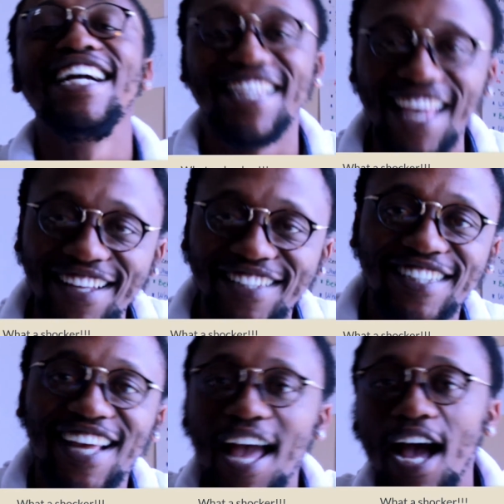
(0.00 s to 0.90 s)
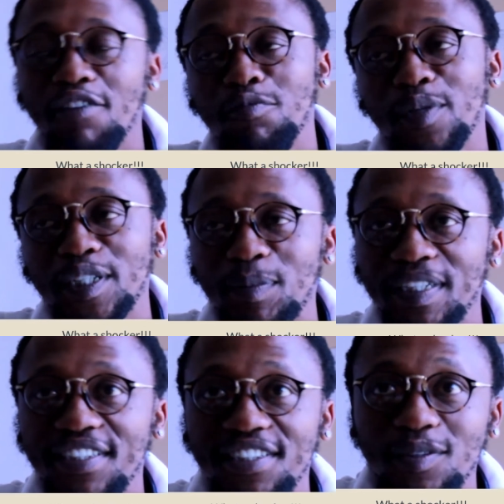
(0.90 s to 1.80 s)
Yes, I haven't brushed my
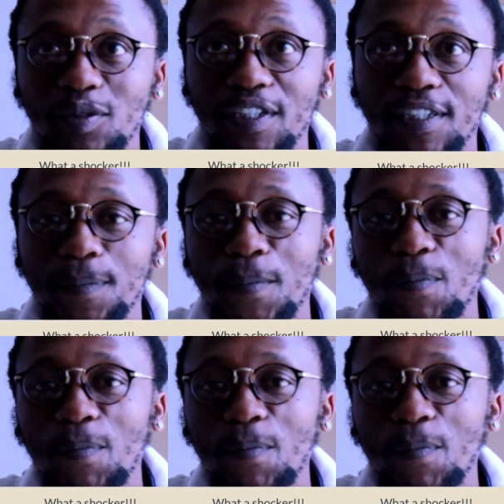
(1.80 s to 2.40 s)
teeth in 2 years.